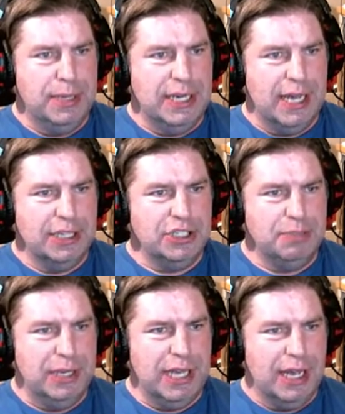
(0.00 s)

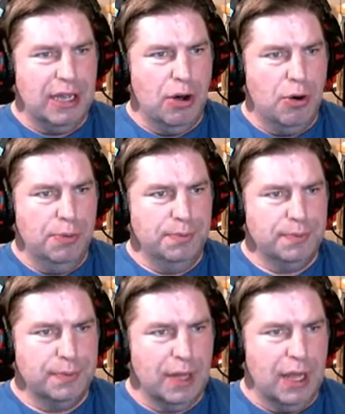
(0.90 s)
PIGPIO
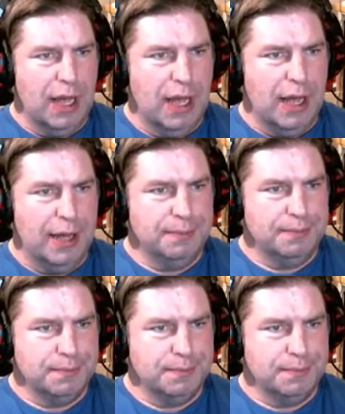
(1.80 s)
uh,